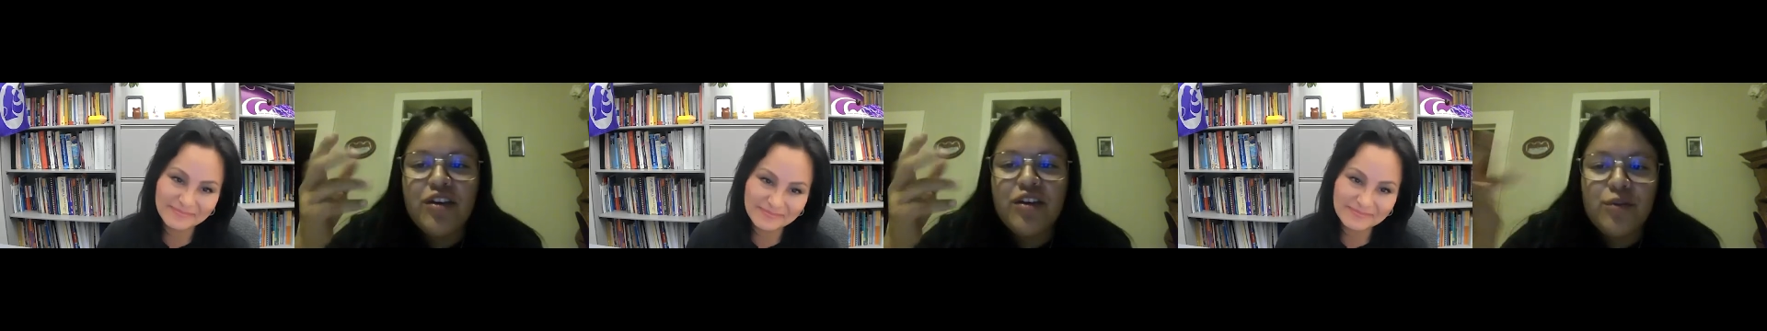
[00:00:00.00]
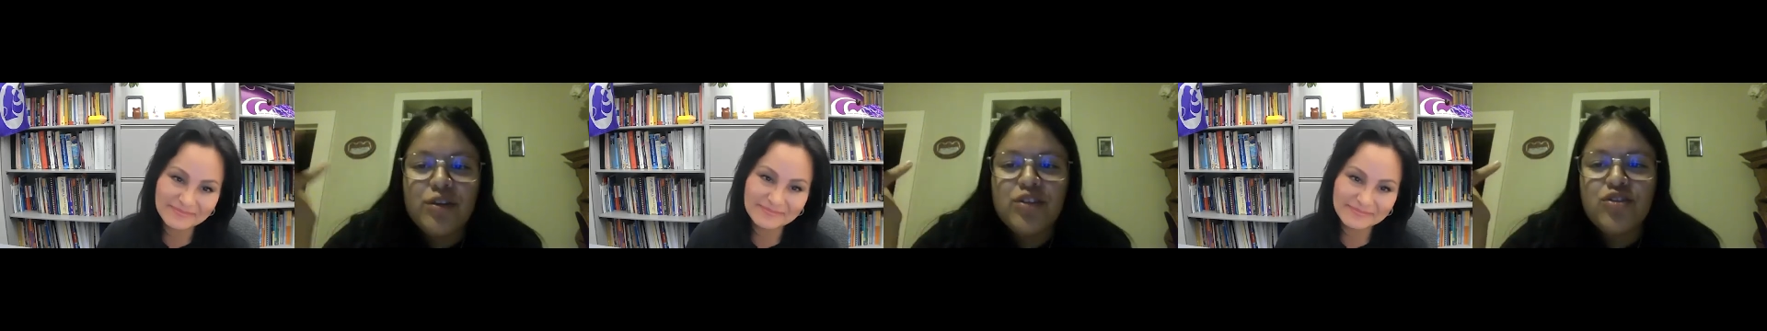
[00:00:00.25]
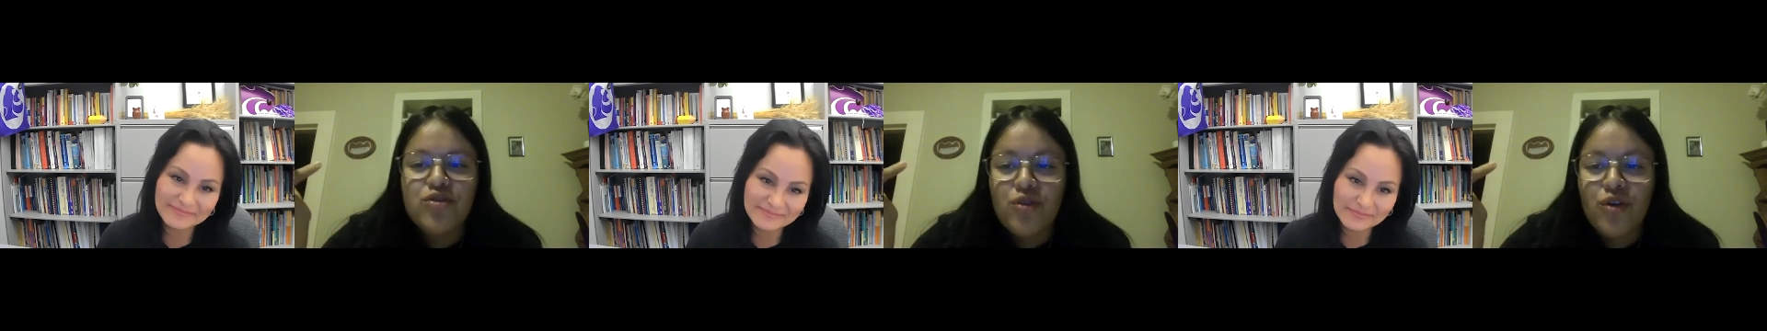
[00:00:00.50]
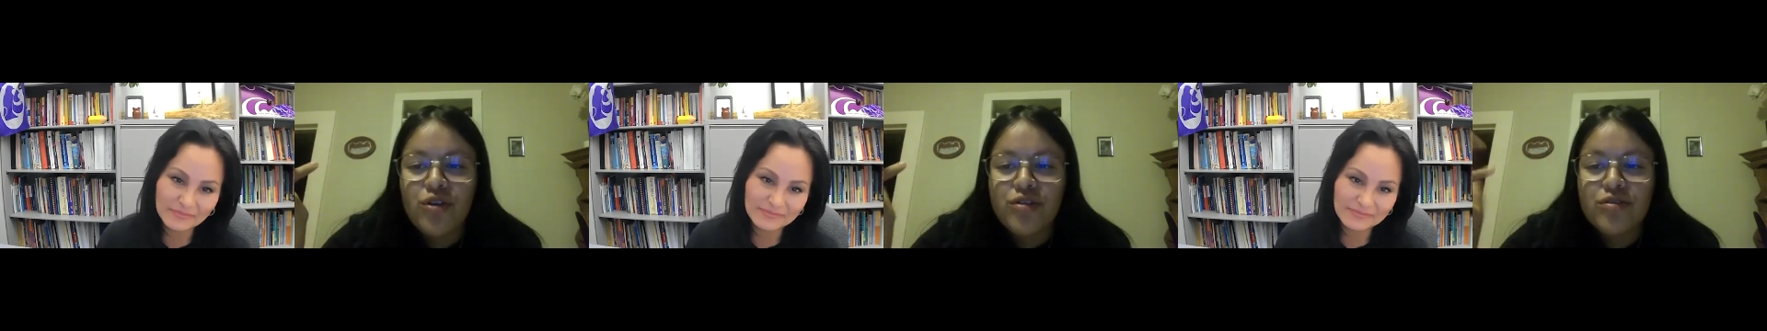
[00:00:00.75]
Speaker 1: one's ron.
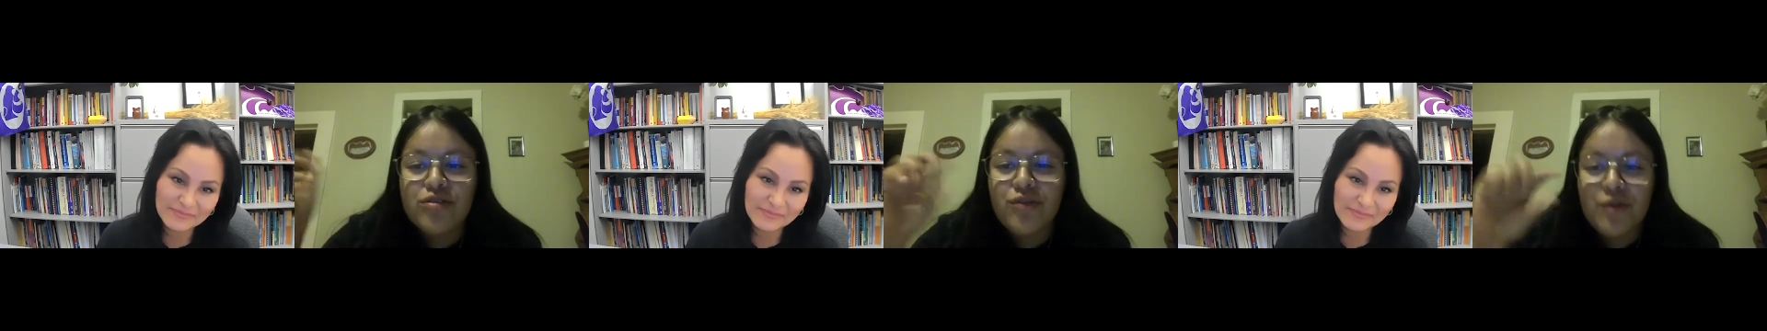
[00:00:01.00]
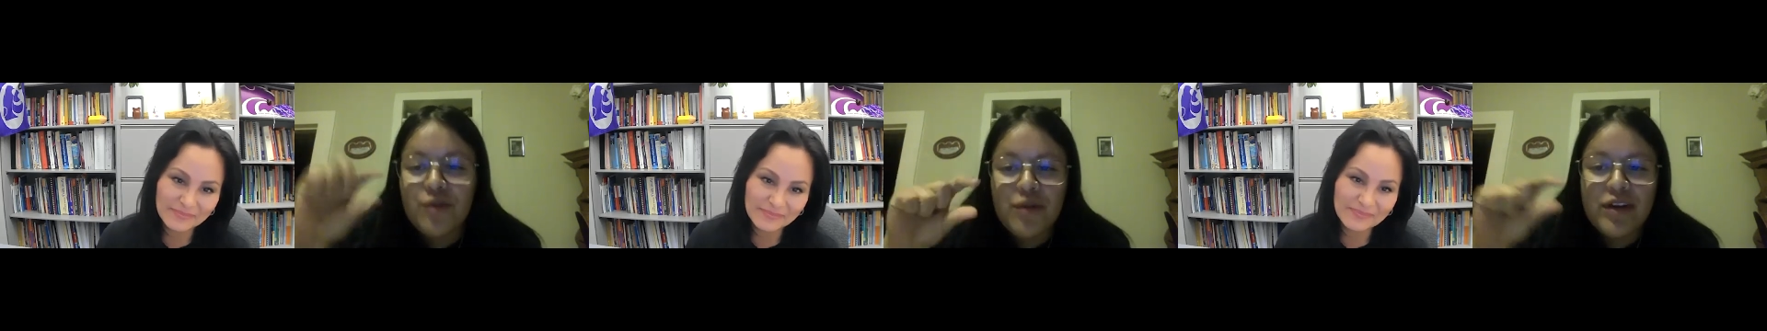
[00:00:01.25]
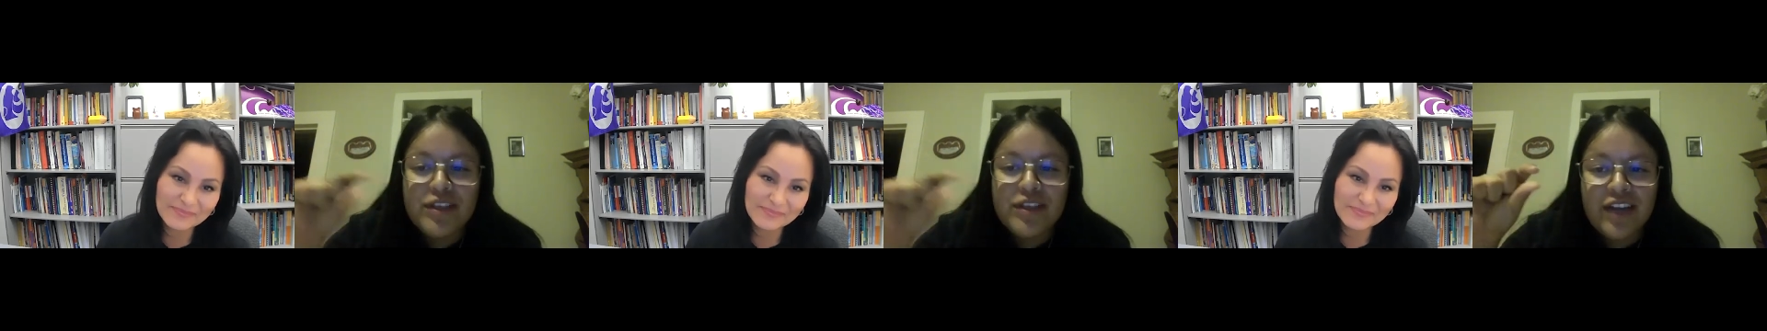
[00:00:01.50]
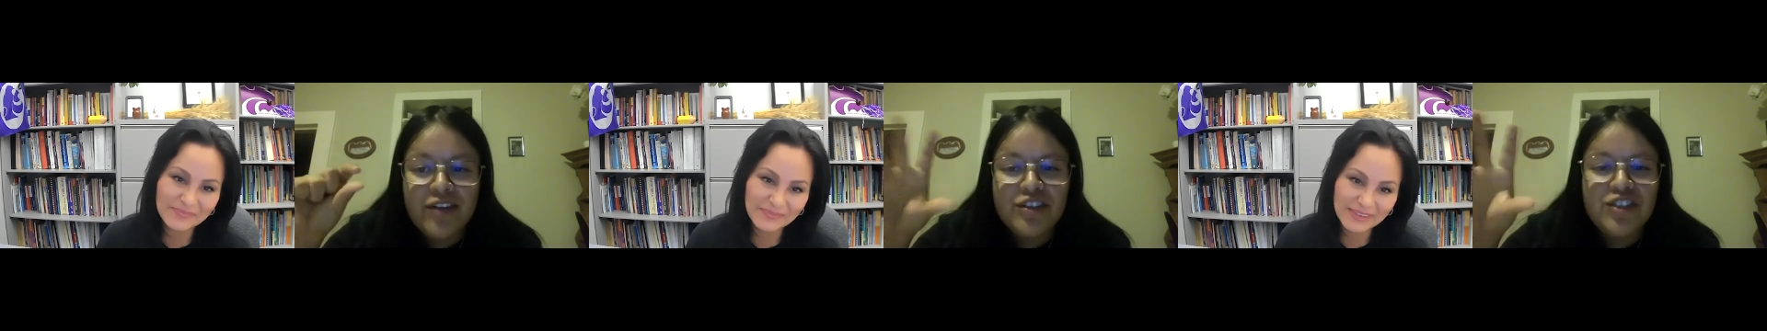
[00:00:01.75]
So if you put it together, it's
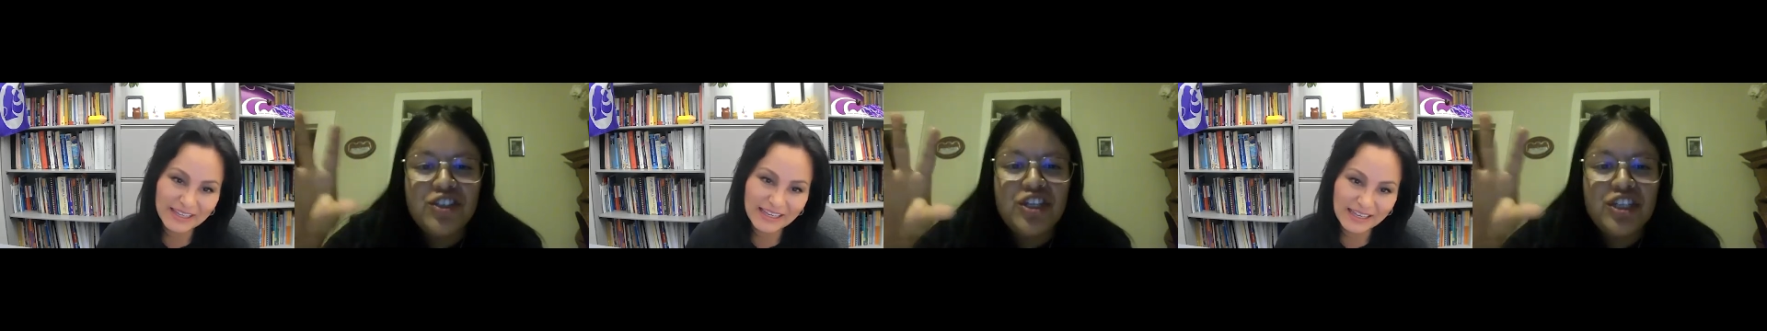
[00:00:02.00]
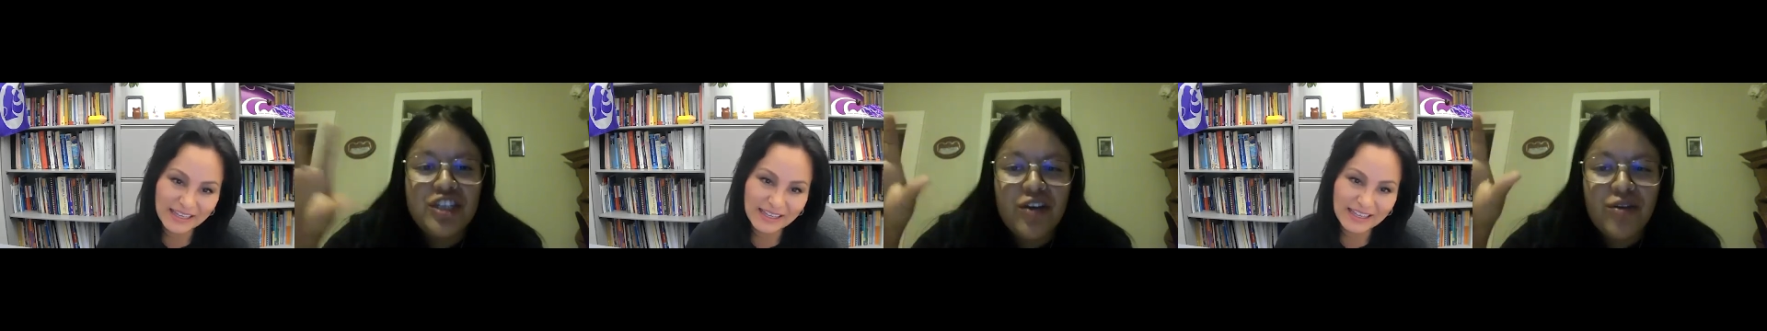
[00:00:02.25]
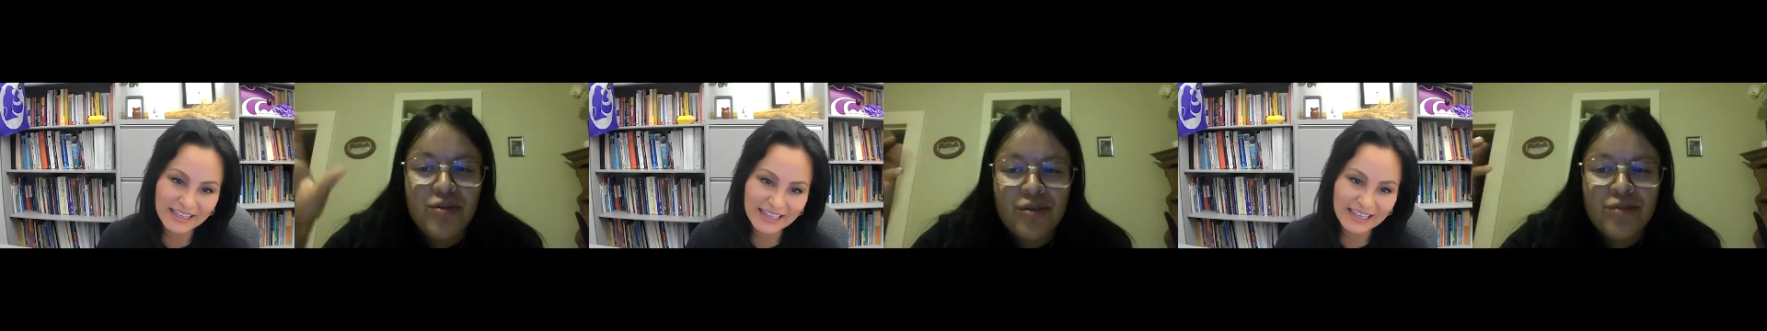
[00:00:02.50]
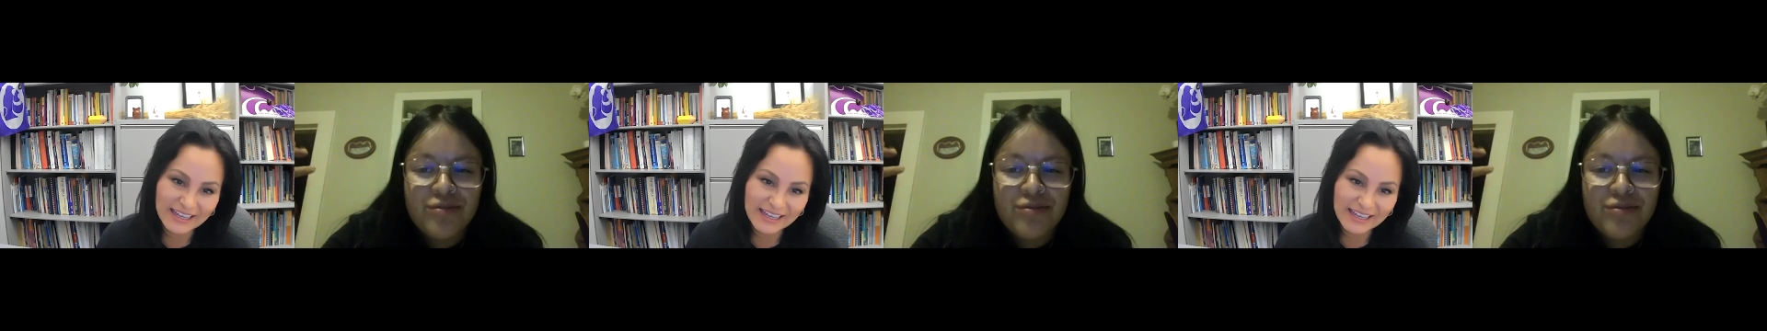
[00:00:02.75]
chicharron.